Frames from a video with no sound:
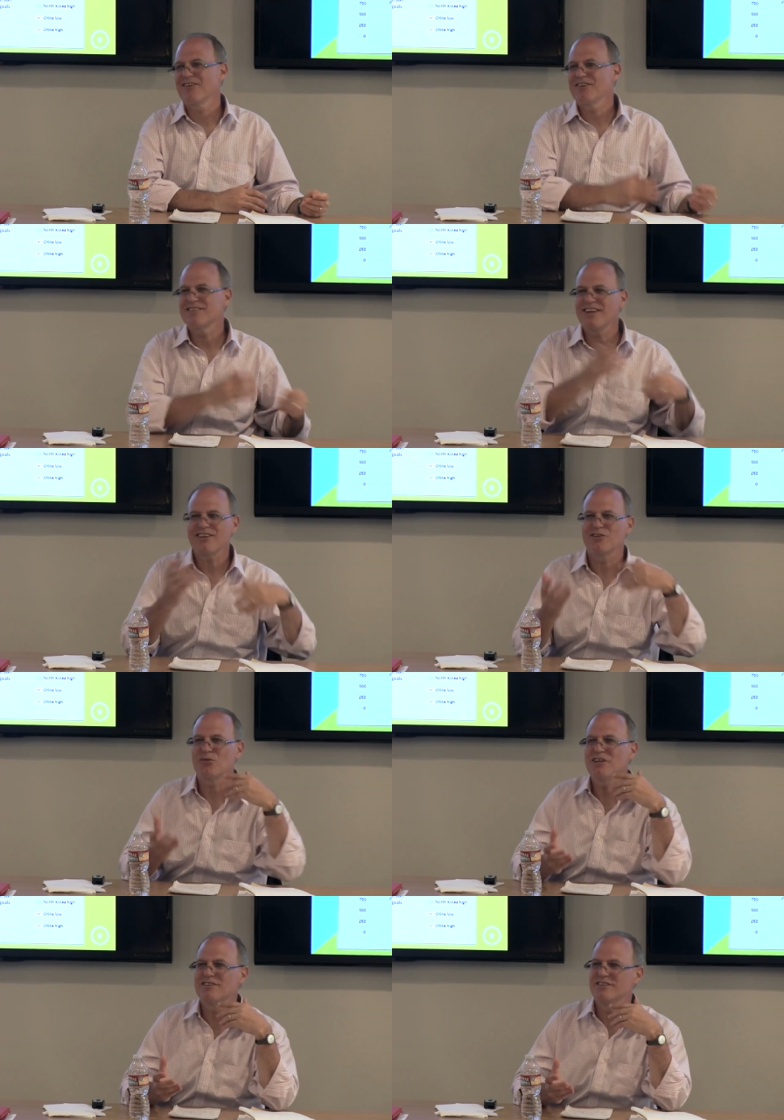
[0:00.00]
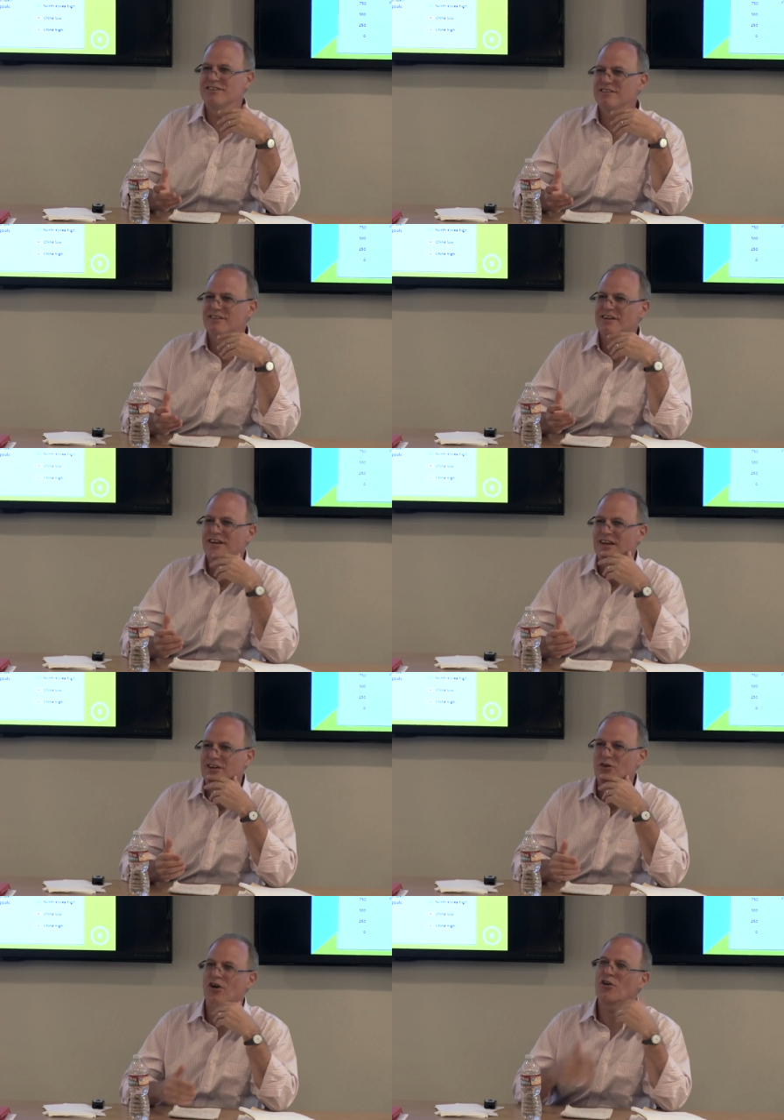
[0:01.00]
I mean, it's not so easy.
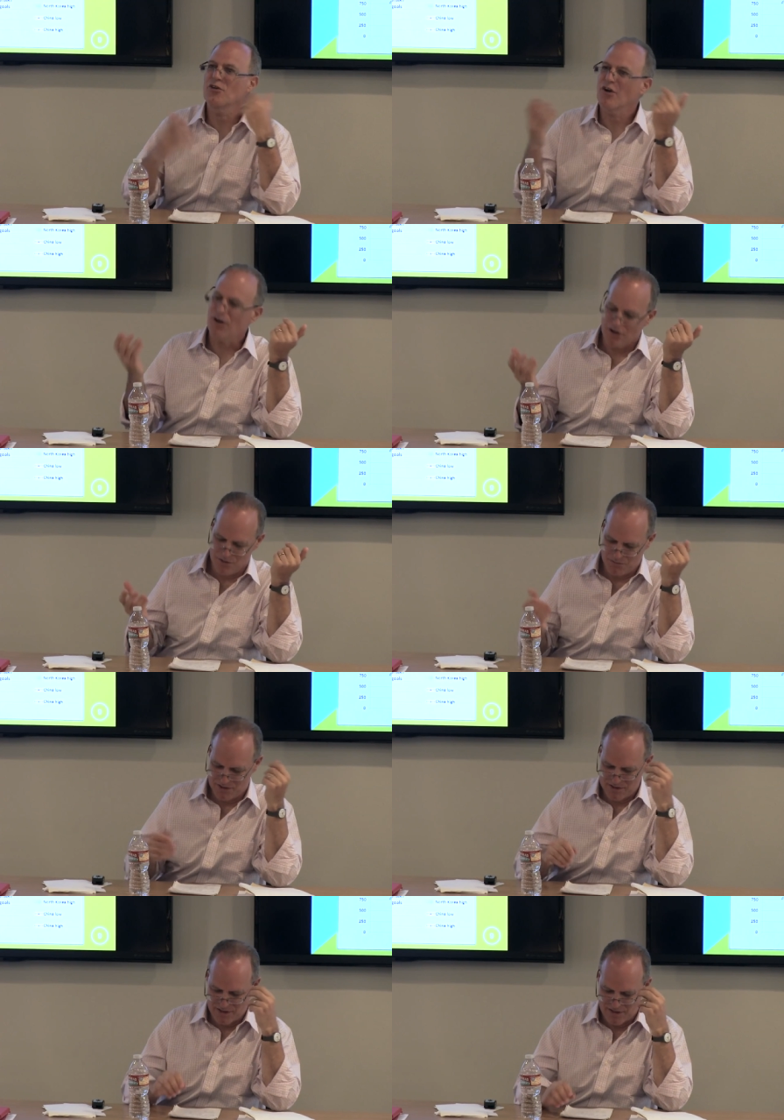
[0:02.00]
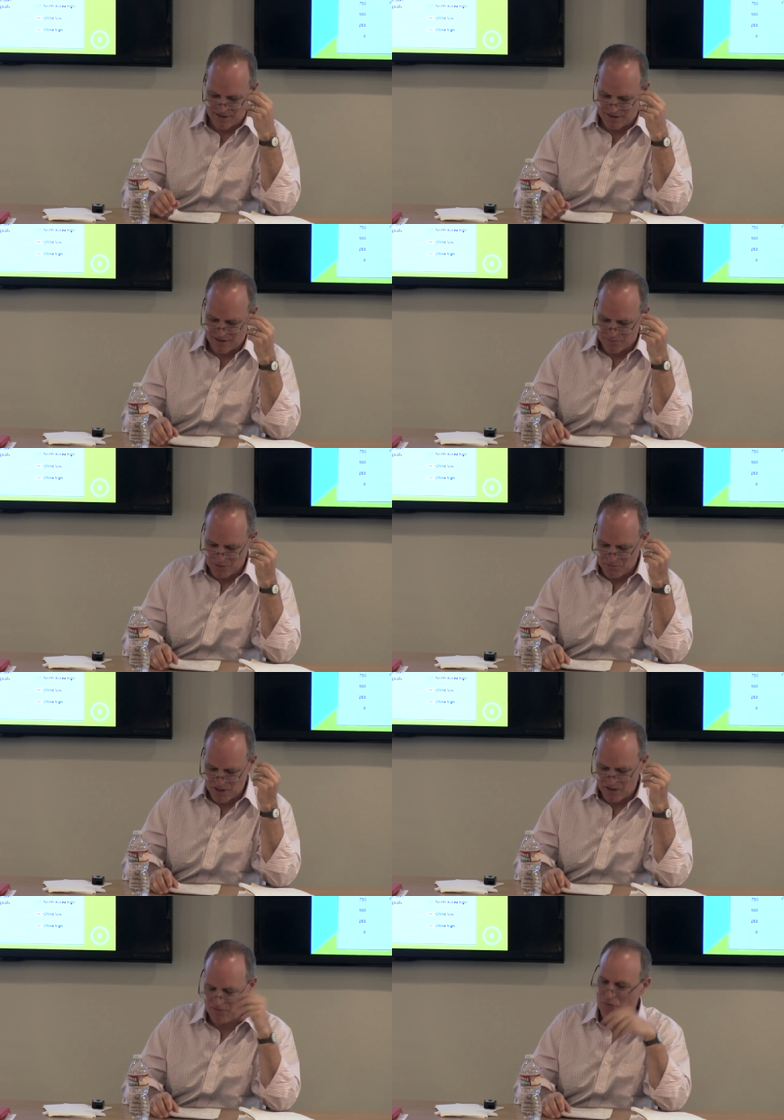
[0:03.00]
There are other arguments uh, that can be
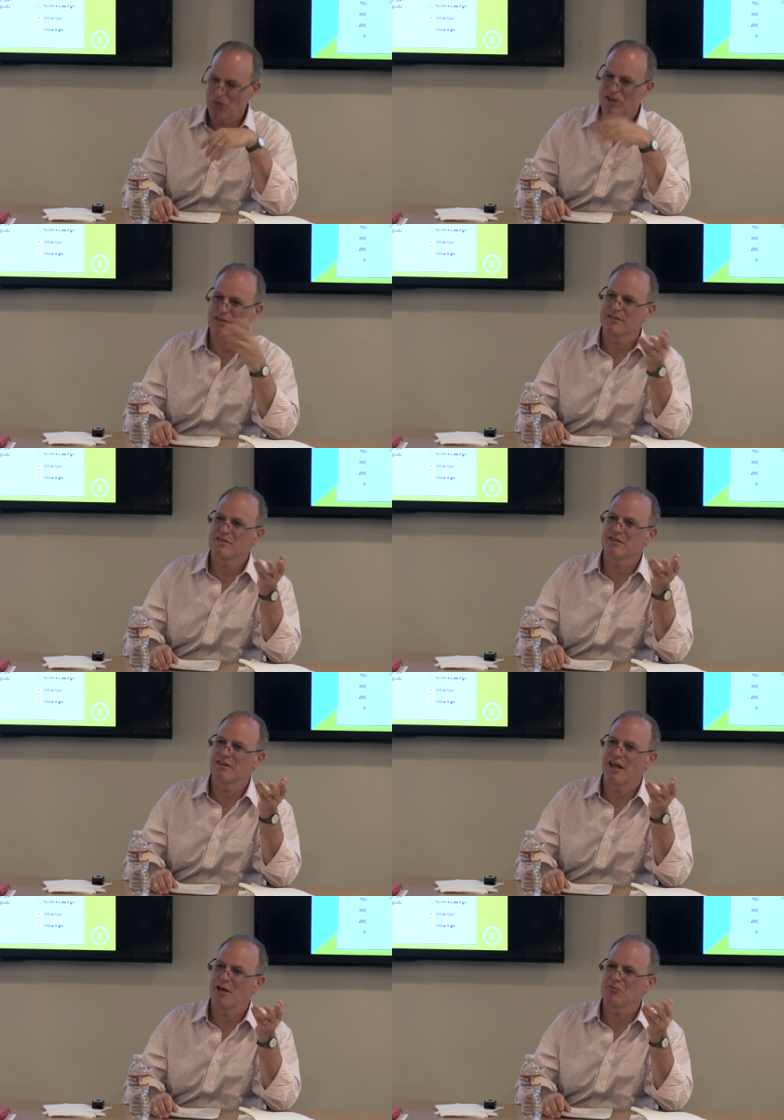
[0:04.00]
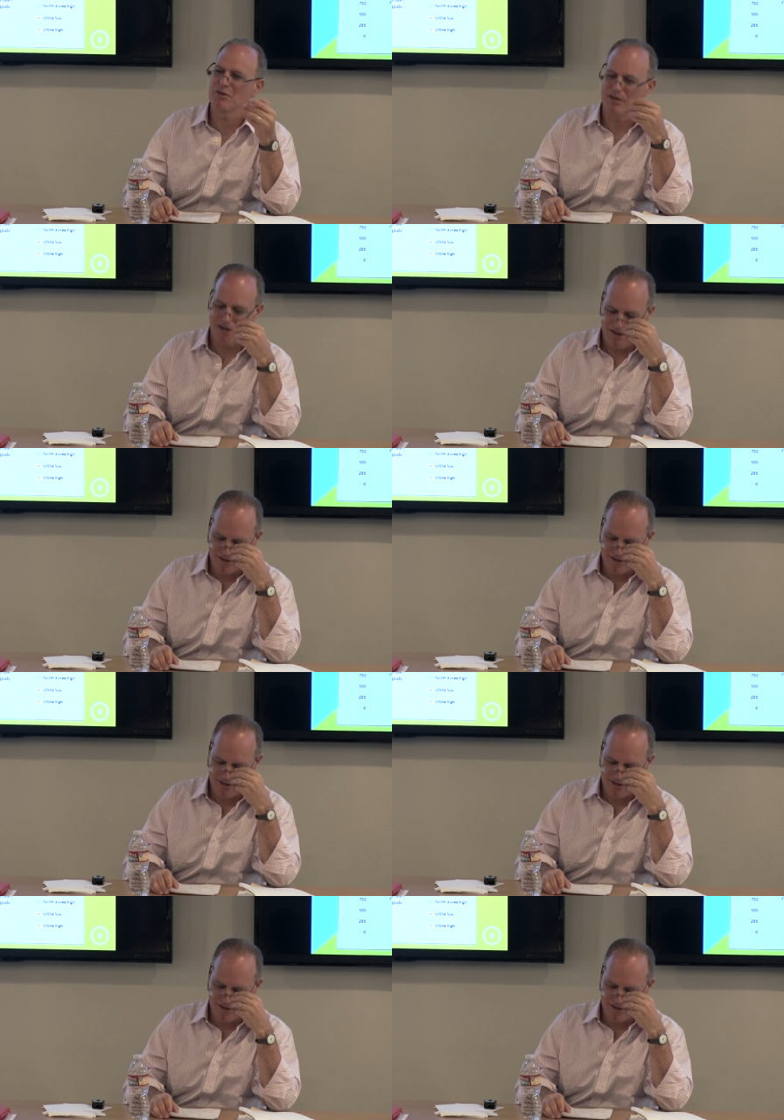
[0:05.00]
made for why things didn't happen.